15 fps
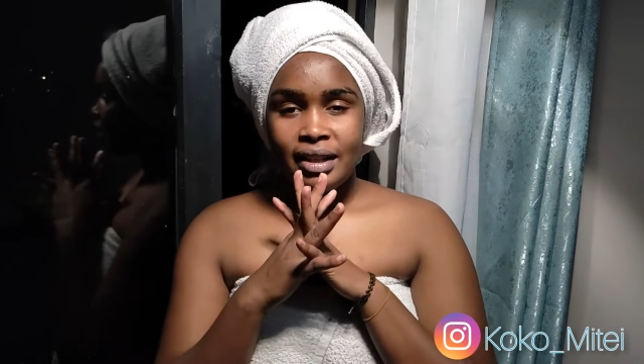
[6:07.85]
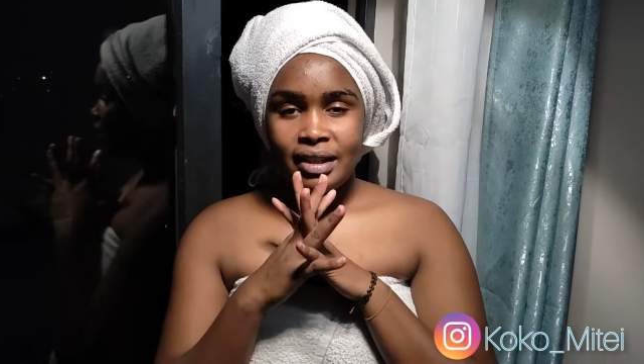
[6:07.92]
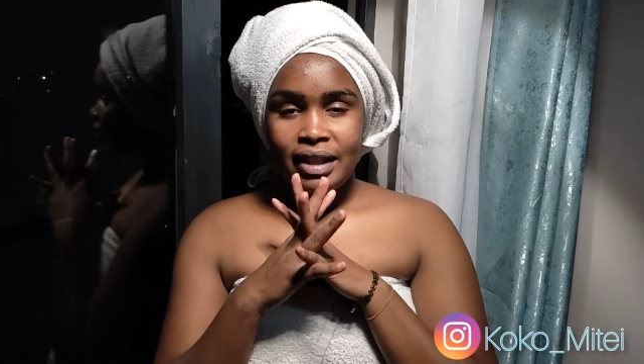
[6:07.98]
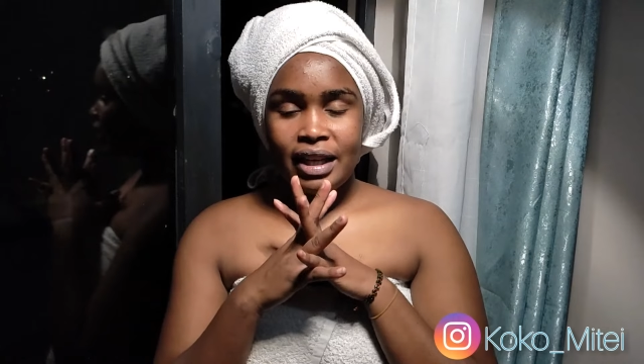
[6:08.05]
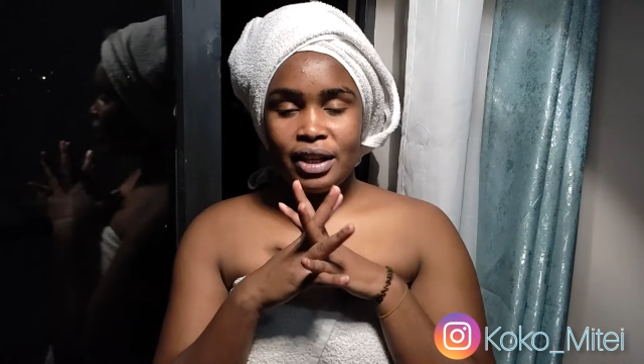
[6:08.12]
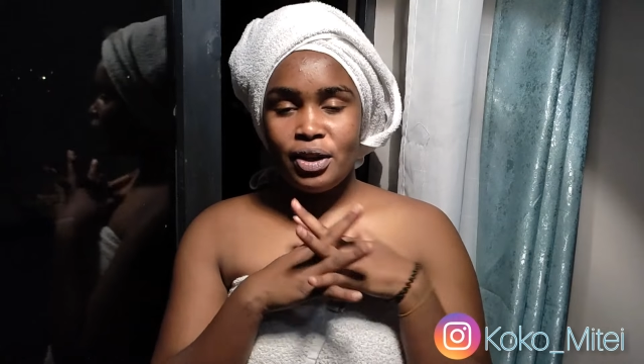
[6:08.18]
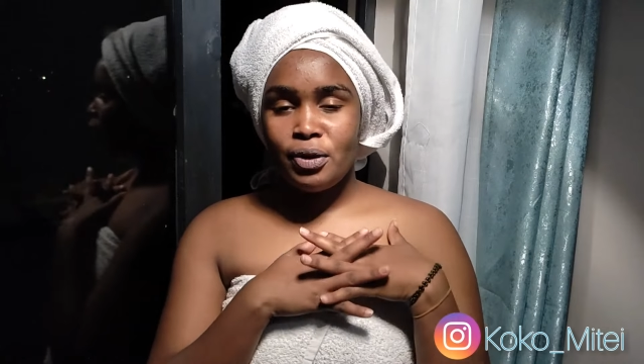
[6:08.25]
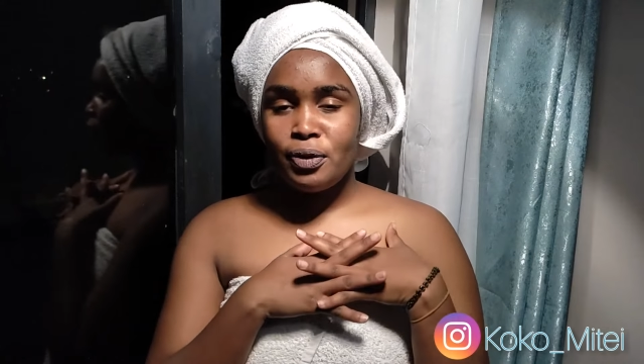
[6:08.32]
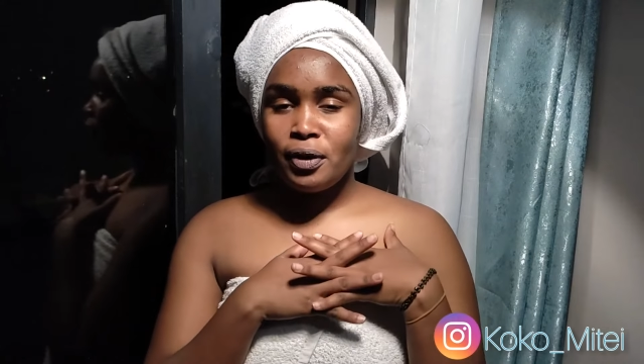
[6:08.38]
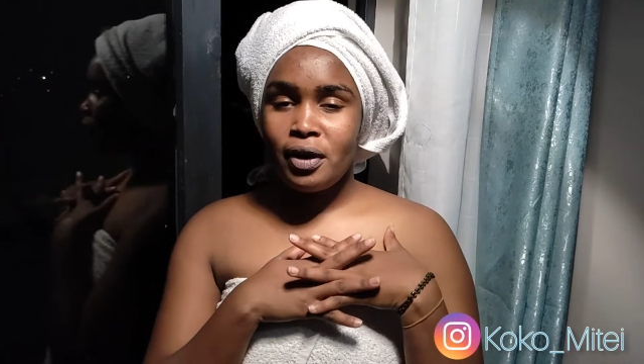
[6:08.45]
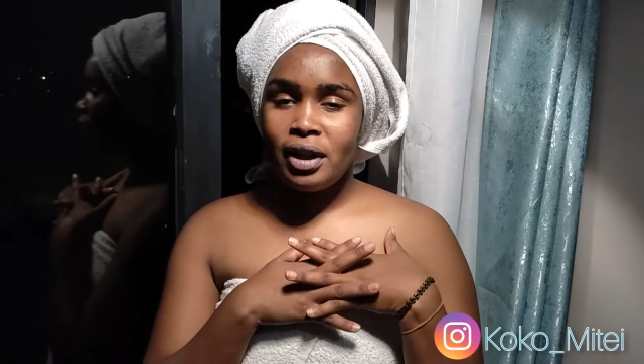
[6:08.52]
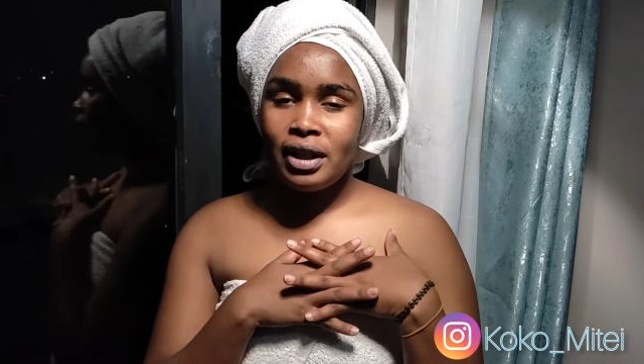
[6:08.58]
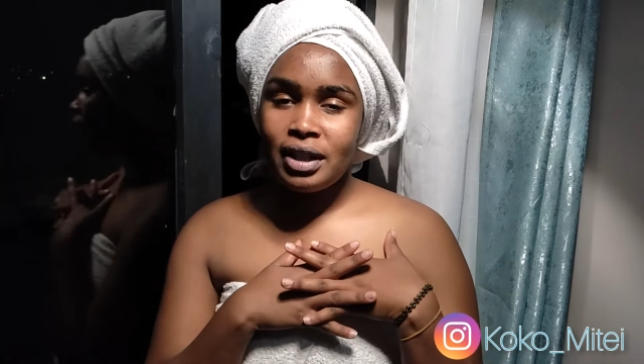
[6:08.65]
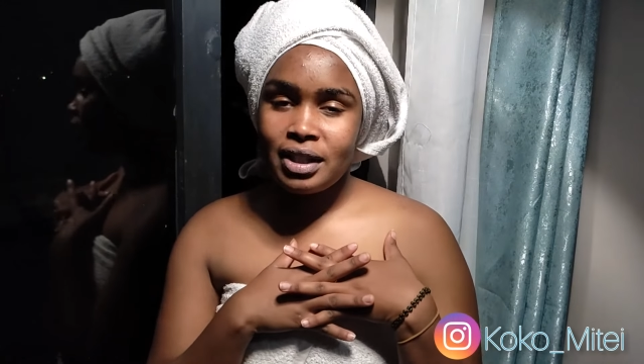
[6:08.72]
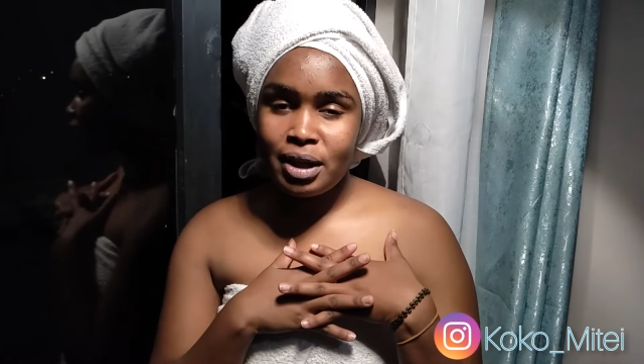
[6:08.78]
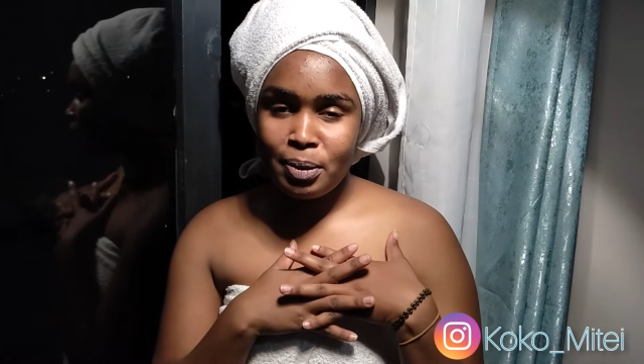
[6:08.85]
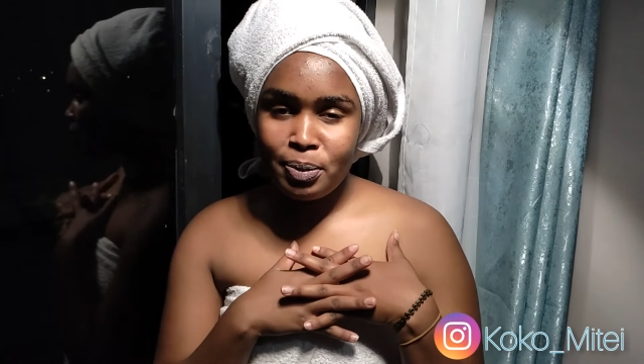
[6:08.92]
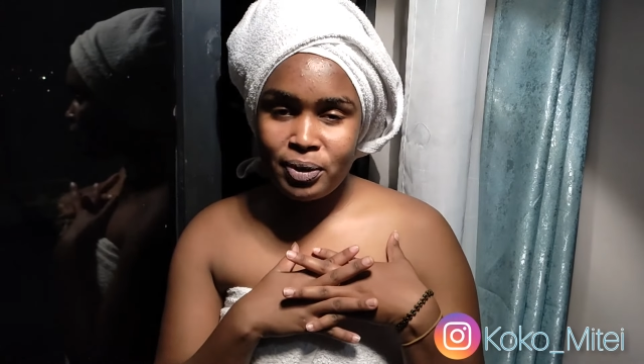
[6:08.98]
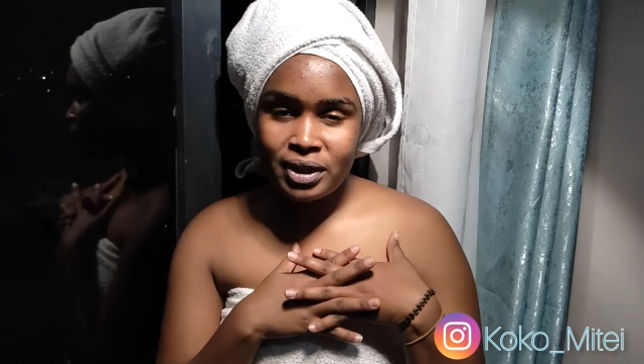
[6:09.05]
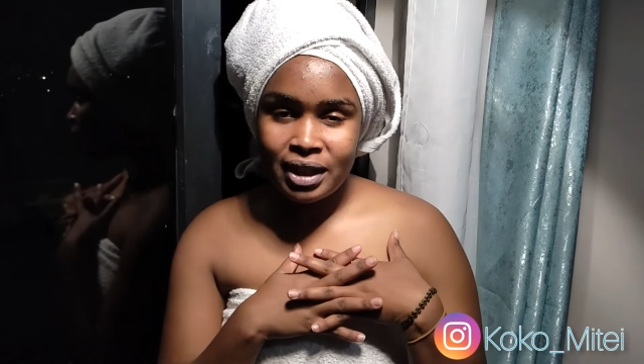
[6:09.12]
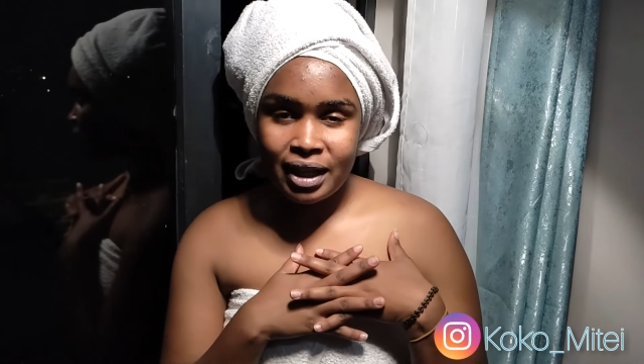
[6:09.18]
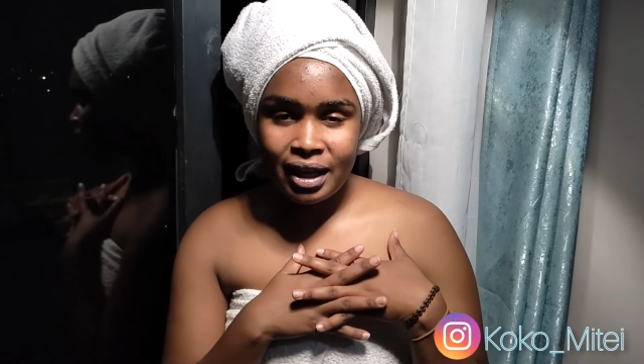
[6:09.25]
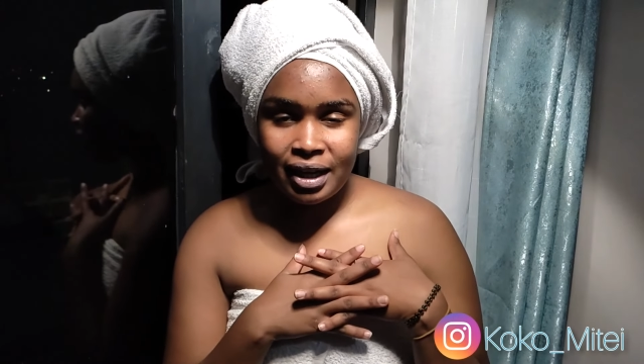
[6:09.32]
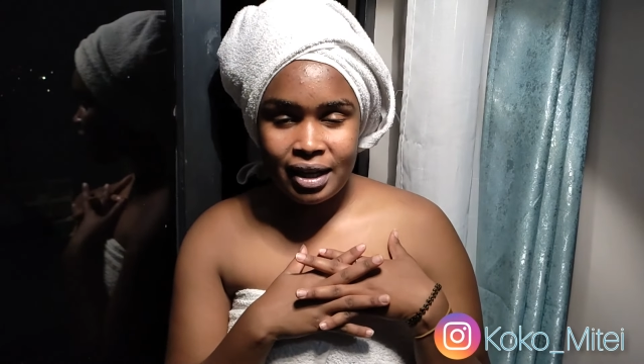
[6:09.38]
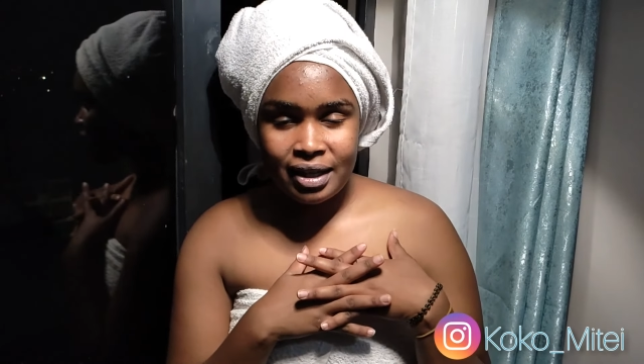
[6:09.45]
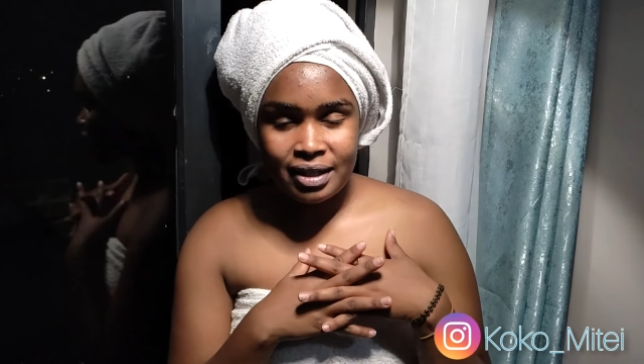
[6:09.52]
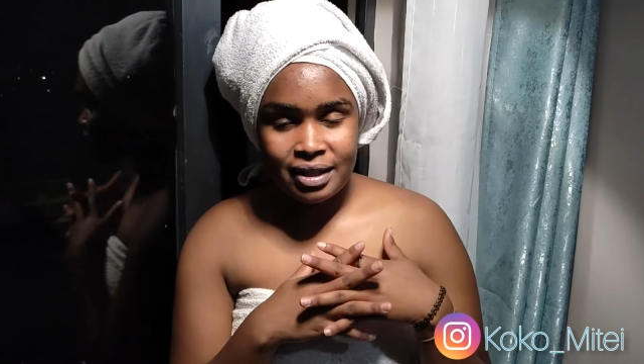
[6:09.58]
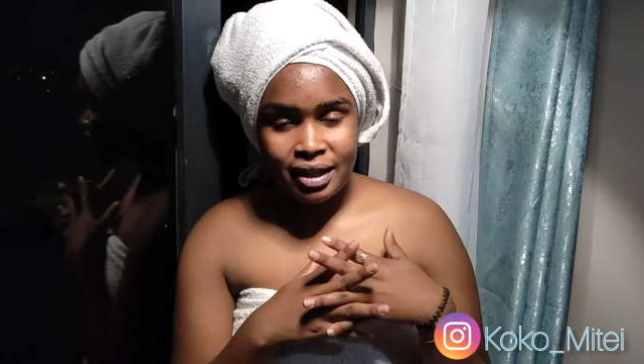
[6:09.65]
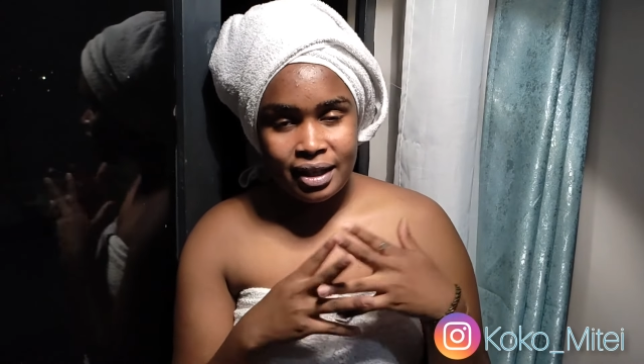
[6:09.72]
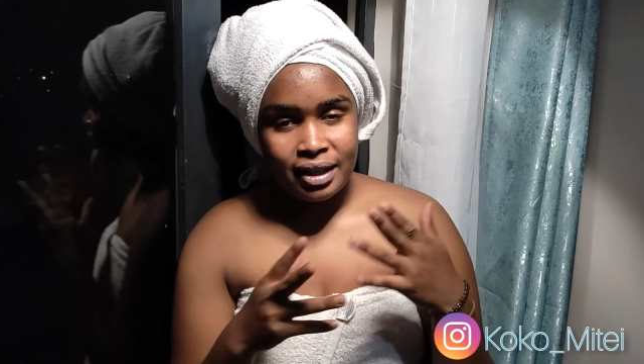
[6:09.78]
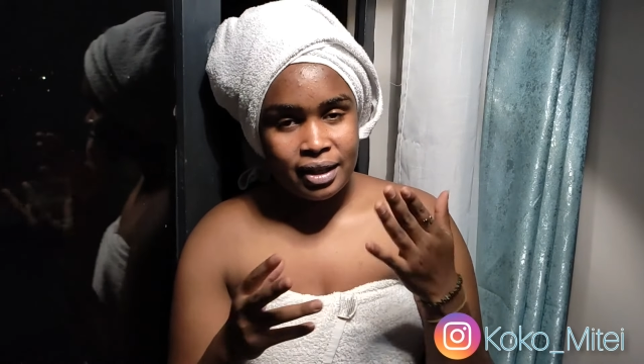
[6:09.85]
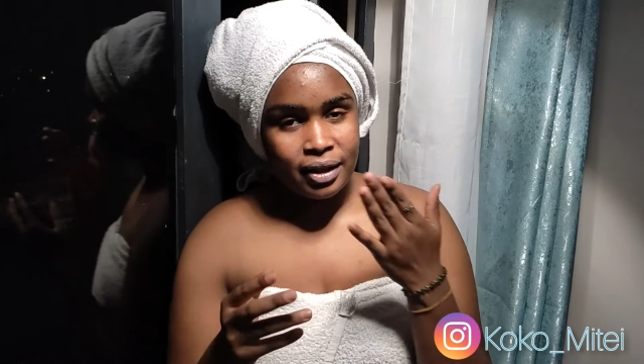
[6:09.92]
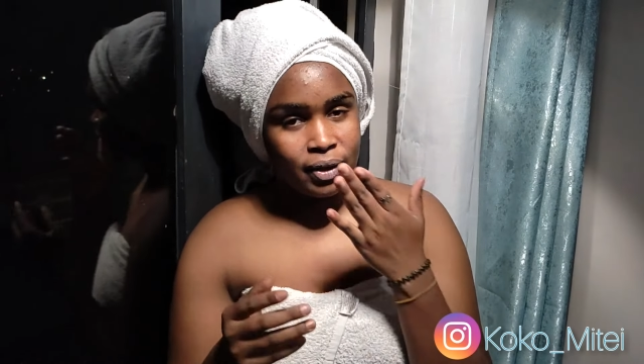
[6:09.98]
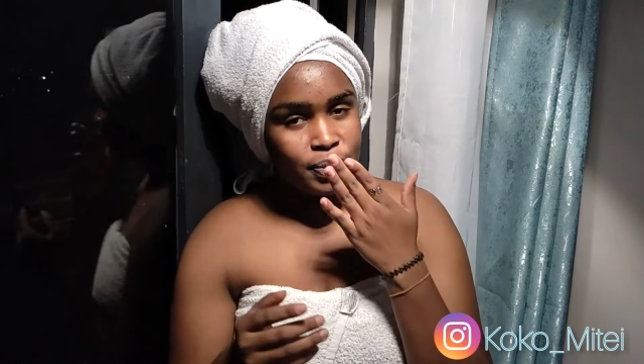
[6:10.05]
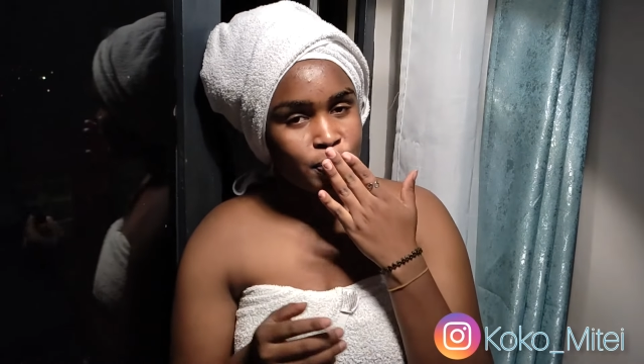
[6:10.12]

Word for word: thank you for all the support guys and